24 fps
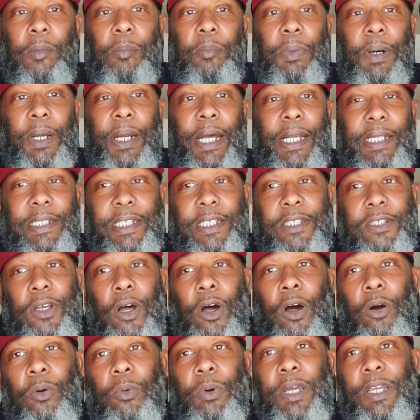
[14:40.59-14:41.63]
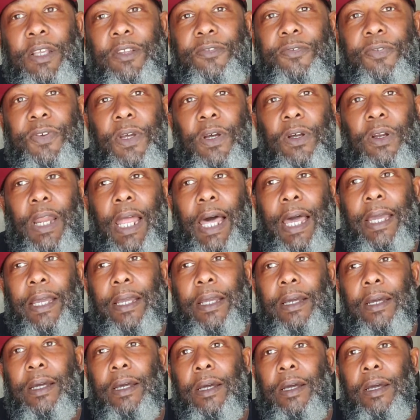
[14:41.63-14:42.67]
but I just always feel
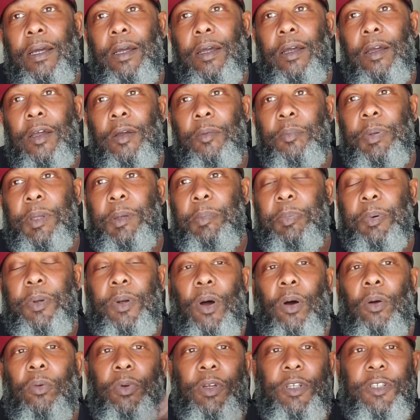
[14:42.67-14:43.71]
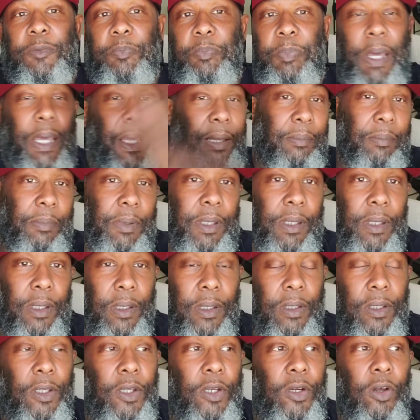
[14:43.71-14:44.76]
like people don't respect me,
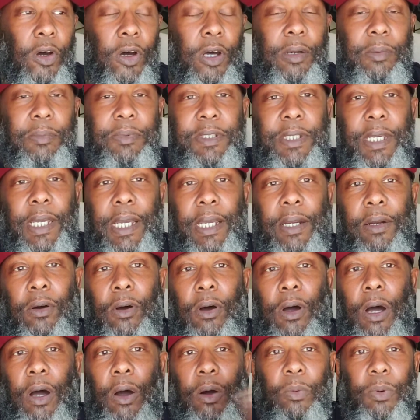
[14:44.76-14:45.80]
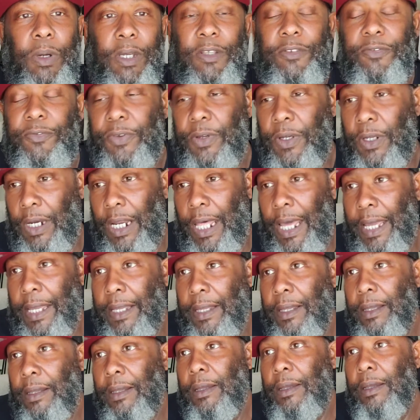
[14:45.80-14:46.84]
you know what I'm saying? Or I always feel like